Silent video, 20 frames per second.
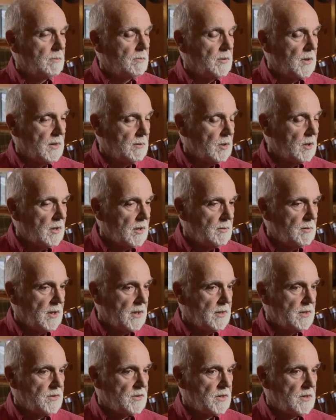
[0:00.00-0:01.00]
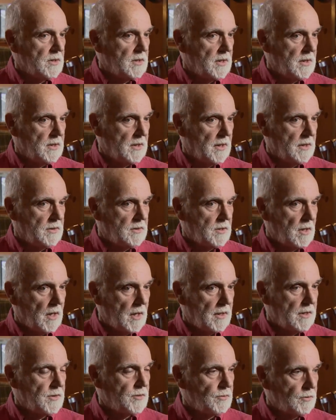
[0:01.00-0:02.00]
primarily because it, it, it,
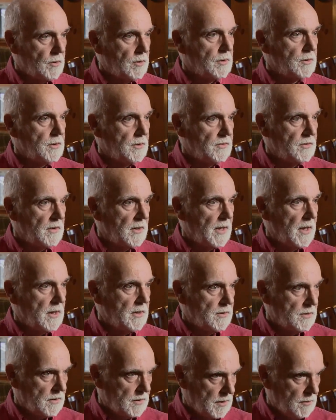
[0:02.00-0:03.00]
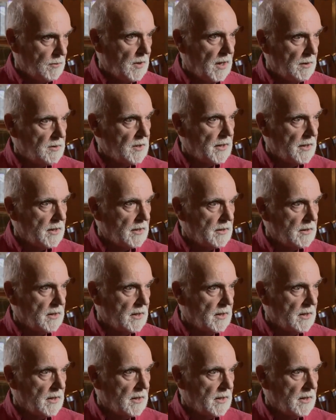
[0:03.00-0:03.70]
targets rural Newfoundland to depopulate it.